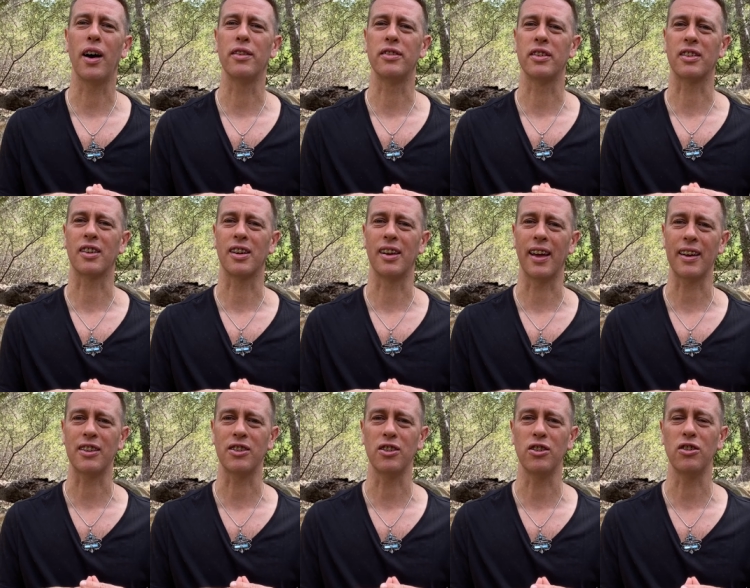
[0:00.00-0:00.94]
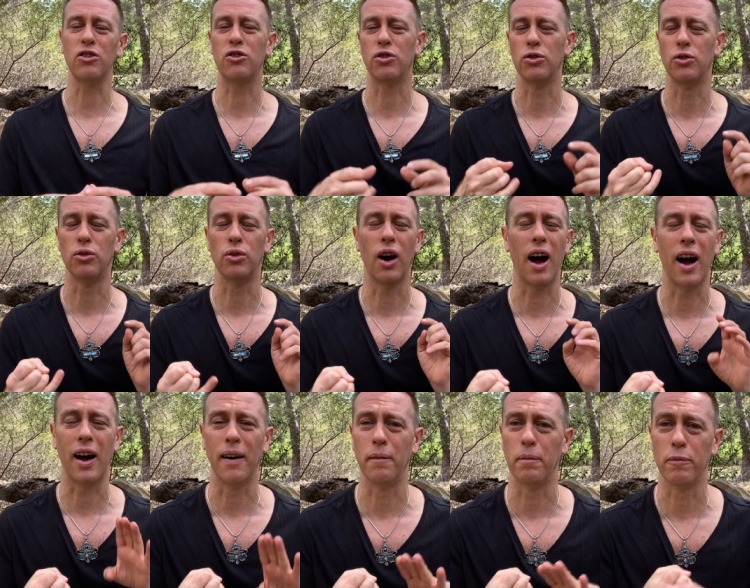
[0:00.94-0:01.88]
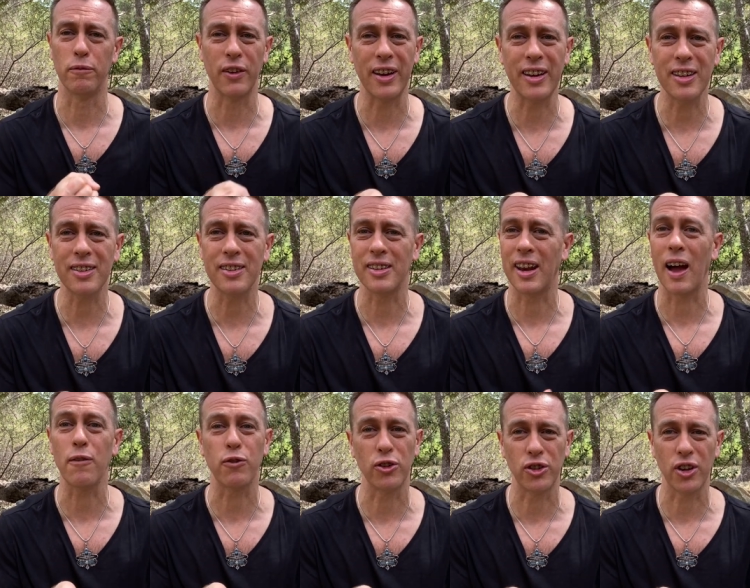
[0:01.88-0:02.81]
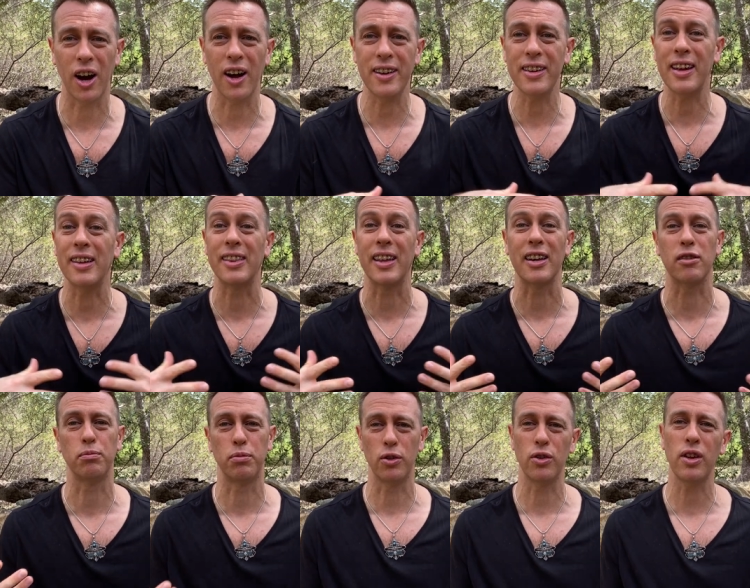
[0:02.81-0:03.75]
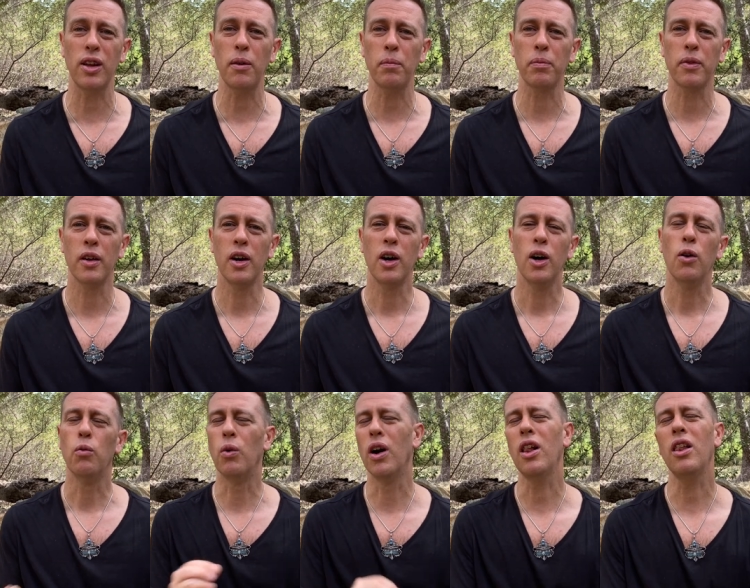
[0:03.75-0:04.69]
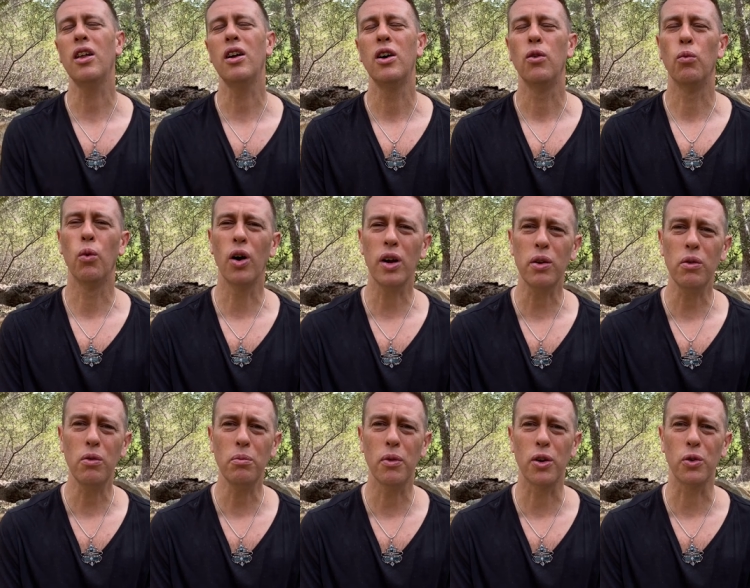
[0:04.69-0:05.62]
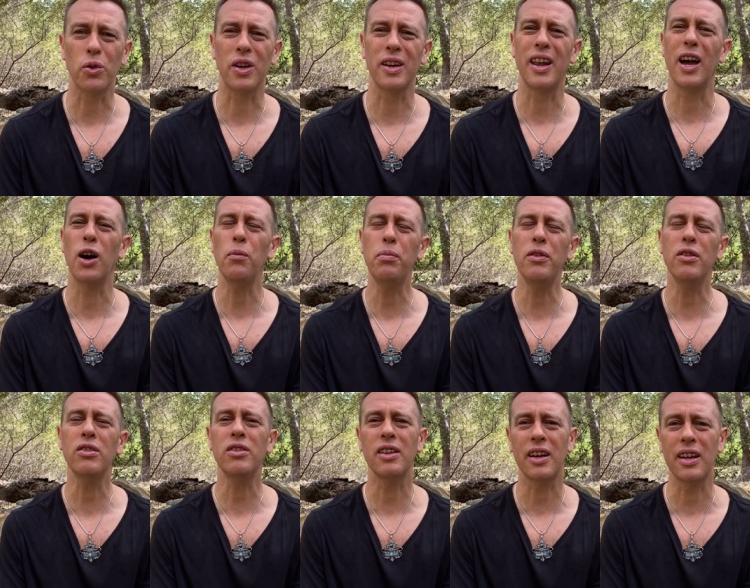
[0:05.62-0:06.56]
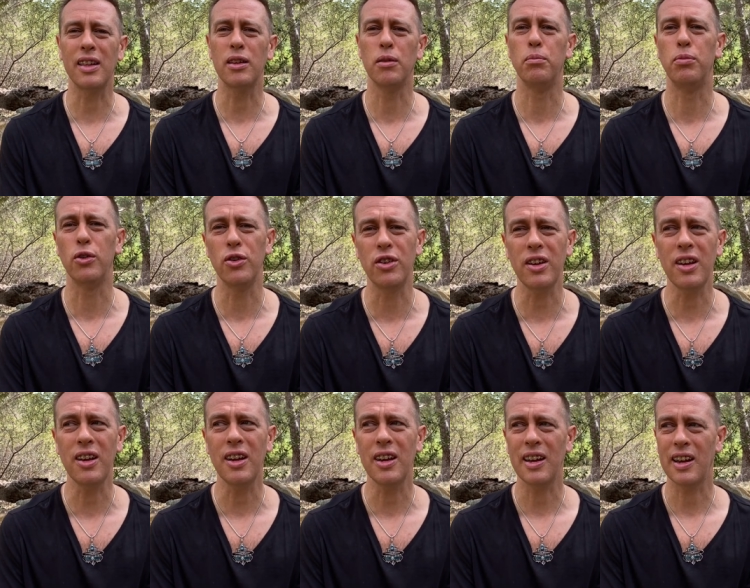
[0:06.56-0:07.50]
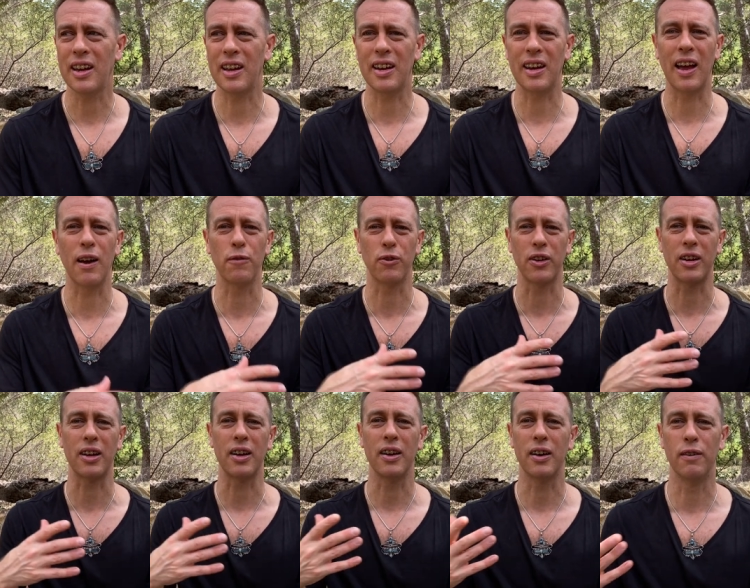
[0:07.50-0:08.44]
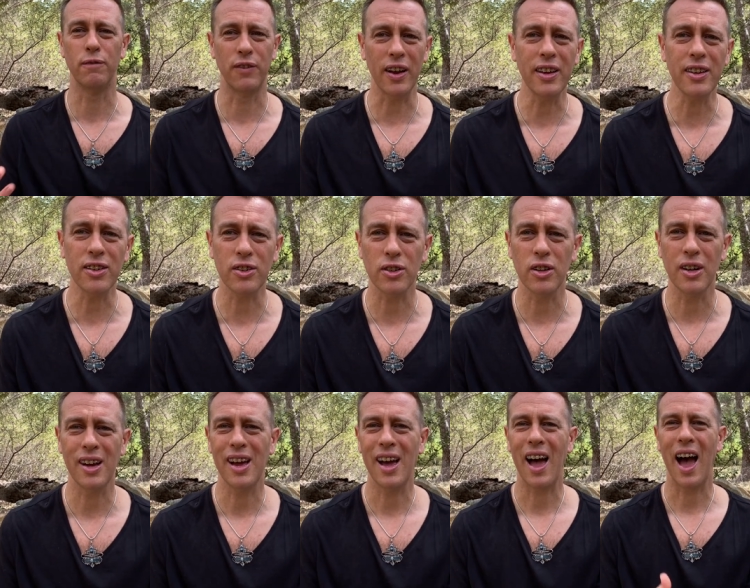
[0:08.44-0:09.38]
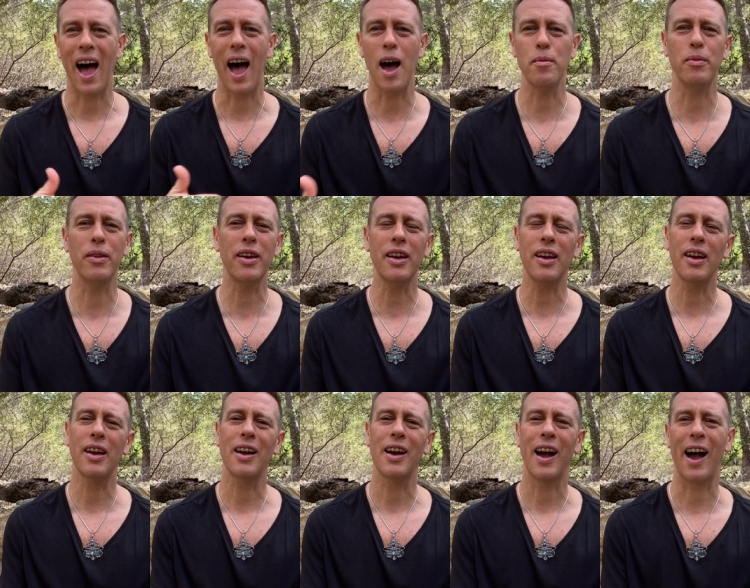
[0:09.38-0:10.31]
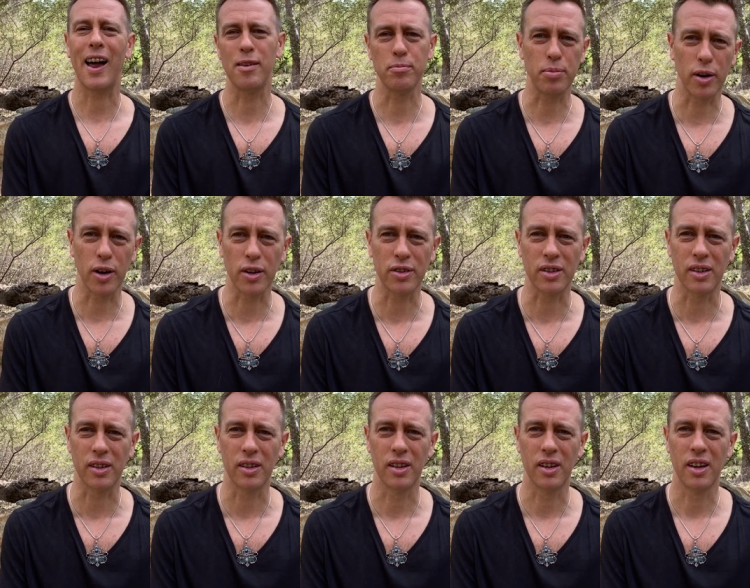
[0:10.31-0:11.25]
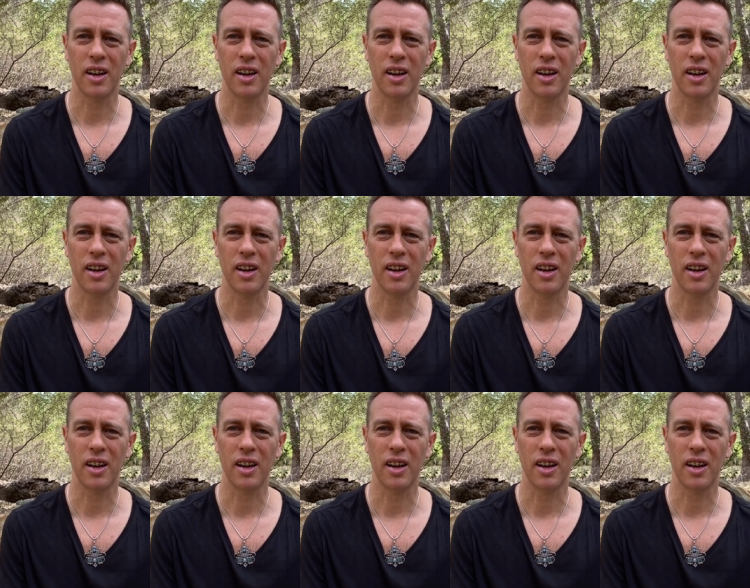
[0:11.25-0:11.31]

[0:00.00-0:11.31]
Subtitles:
has this connection to Venus and Aphrodite and thus beauty? Well, working with myrtle can help you to see the beauty in every event, happening, and person.